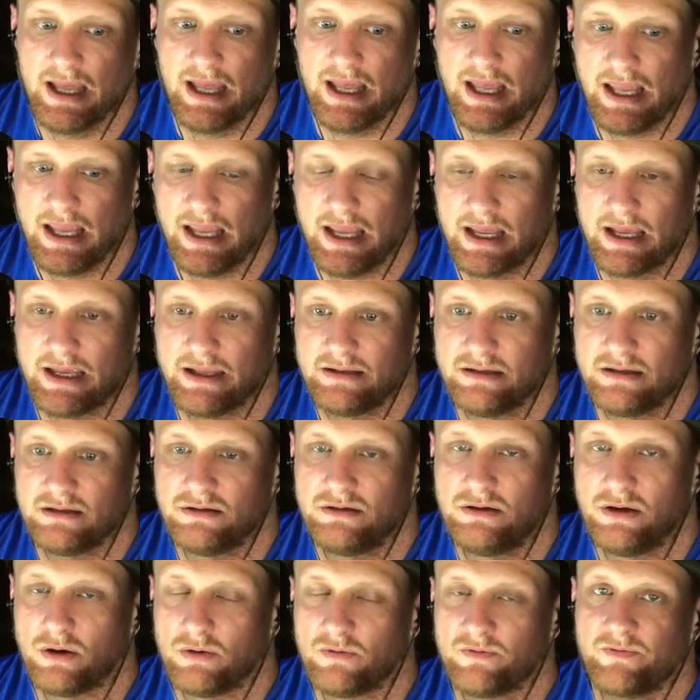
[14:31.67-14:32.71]
And
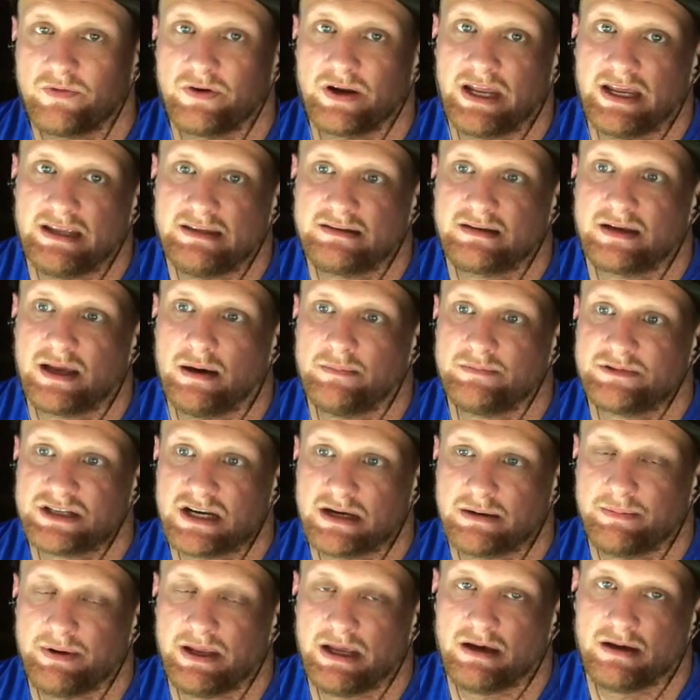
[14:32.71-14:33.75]
don't forget to come
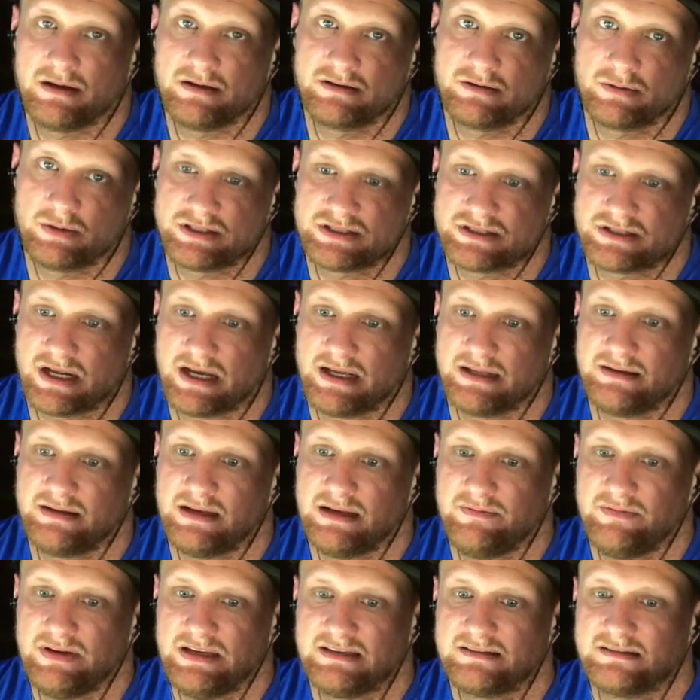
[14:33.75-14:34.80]
check me out on
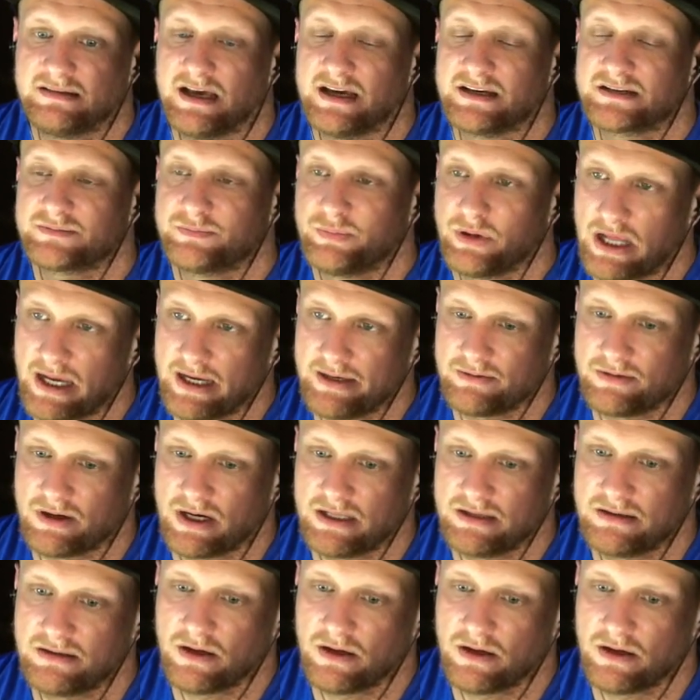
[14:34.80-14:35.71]
twitch.tv slash blindrun.